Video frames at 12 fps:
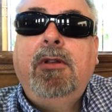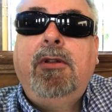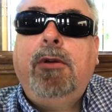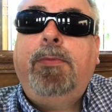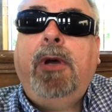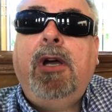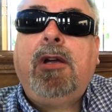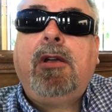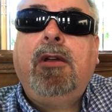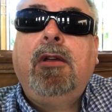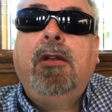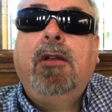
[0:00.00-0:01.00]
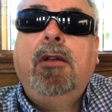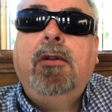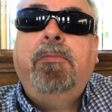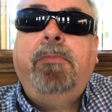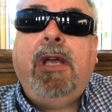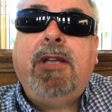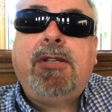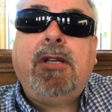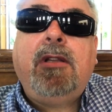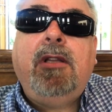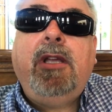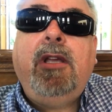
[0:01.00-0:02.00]
Tupac
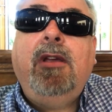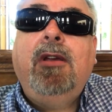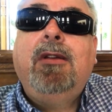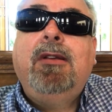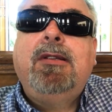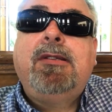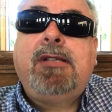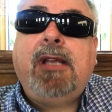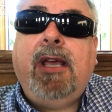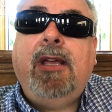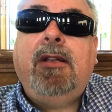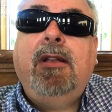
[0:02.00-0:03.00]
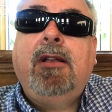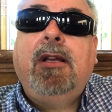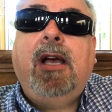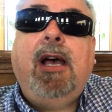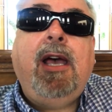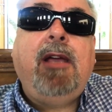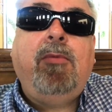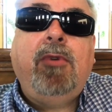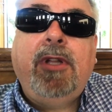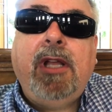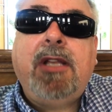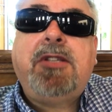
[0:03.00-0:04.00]
basically said, "I
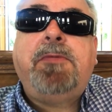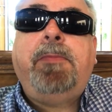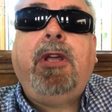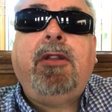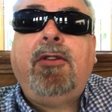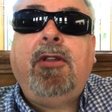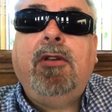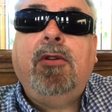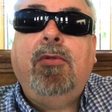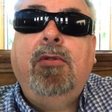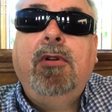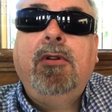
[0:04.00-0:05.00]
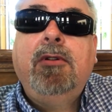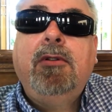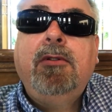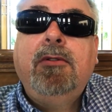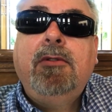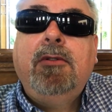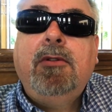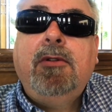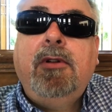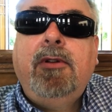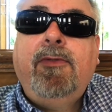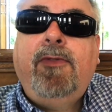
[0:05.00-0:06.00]
will not speak to you."
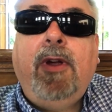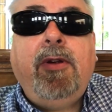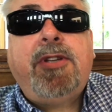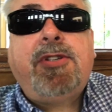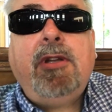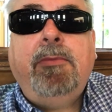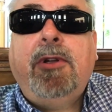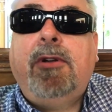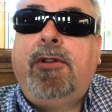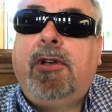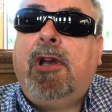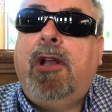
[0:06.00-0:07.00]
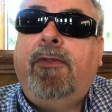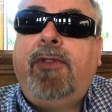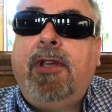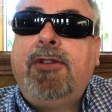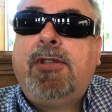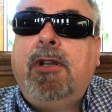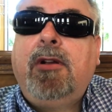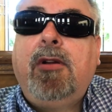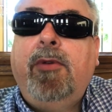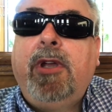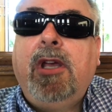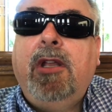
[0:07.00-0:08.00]
Very similar to kind of things that are
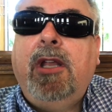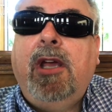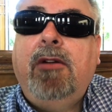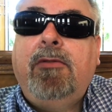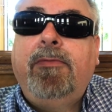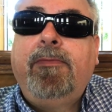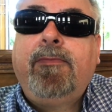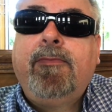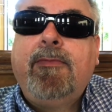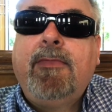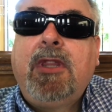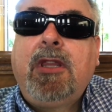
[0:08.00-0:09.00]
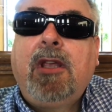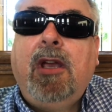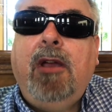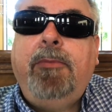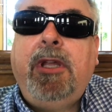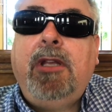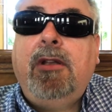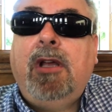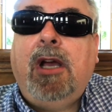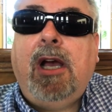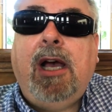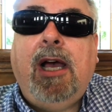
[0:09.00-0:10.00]
going on now. I mean,
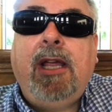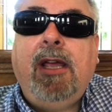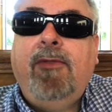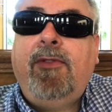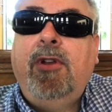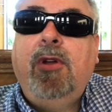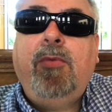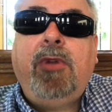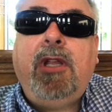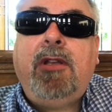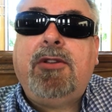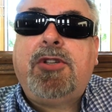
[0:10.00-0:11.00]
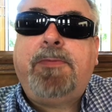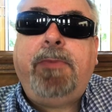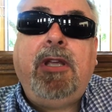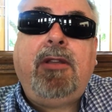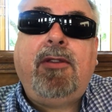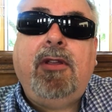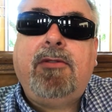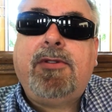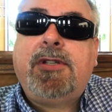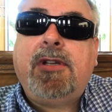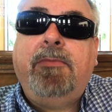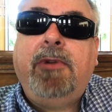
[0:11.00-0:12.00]
I have no need to speak to
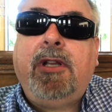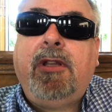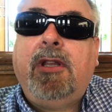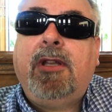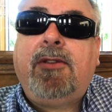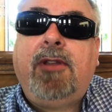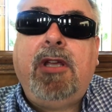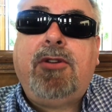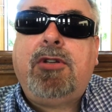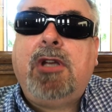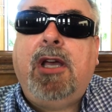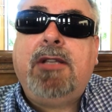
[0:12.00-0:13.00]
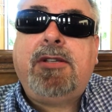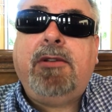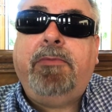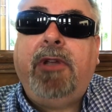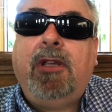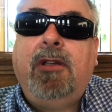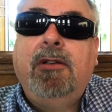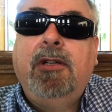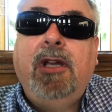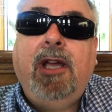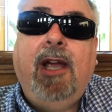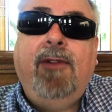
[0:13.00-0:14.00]
somebody that takes shots at me
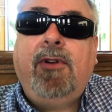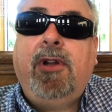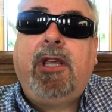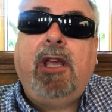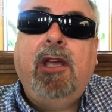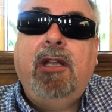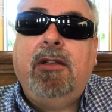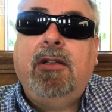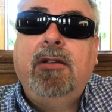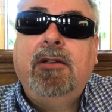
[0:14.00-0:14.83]
ever again.